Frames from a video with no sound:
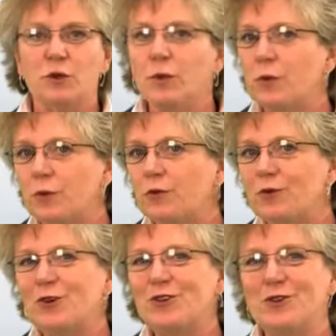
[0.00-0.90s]
So we
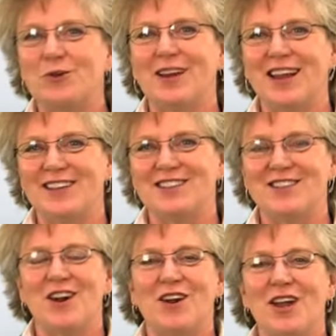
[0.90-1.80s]
refer to it as
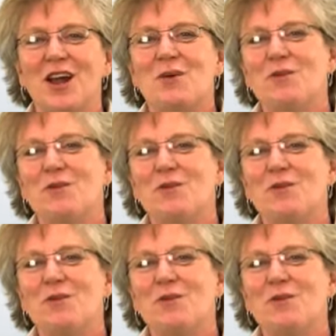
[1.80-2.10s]
Stark,